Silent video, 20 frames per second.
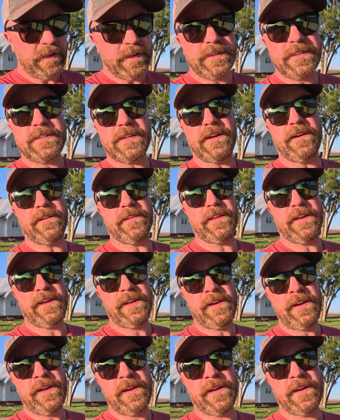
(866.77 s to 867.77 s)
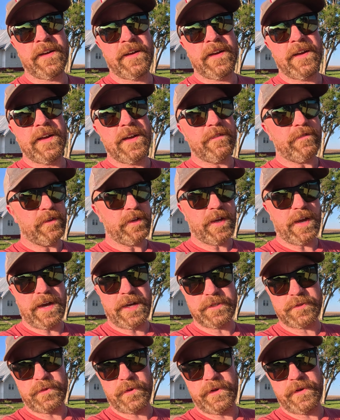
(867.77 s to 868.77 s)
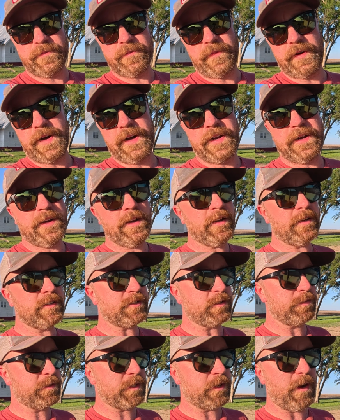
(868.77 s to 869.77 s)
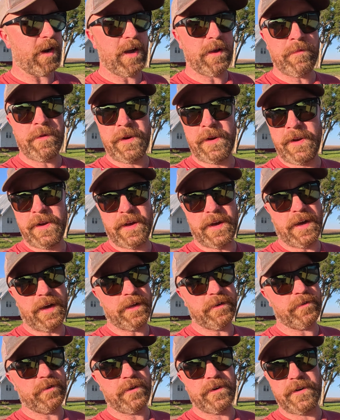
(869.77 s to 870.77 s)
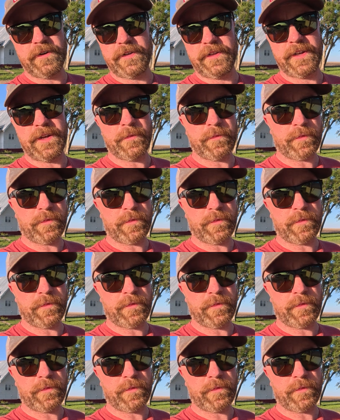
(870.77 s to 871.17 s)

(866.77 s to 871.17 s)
until then, if you guys wouldn't mind subscribing, I'd really